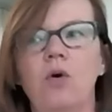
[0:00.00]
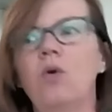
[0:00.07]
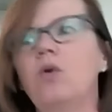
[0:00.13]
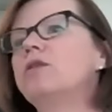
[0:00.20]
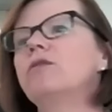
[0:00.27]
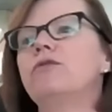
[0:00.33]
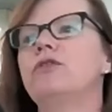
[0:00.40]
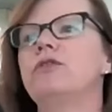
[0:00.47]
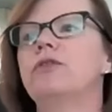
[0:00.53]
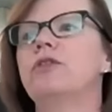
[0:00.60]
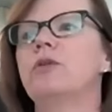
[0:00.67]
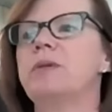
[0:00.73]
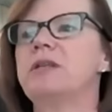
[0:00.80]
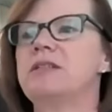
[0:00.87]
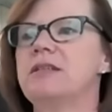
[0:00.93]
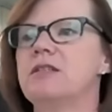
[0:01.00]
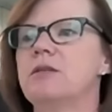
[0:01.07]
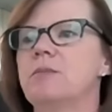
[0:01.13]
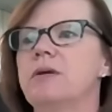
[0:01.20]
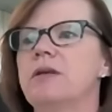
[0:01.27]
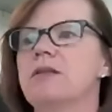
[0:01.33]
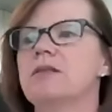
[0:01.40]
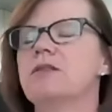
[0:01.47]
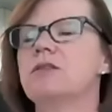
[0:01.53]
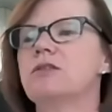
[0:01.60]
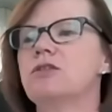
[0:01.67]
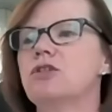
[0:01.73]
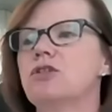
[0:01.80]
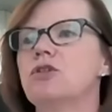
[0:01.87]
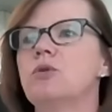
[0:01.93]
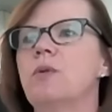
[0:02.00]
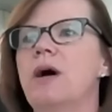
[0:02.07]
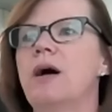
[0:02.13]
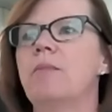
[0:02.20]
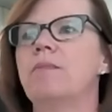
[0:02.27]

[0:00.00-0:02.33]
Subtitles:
all of you, the participants, to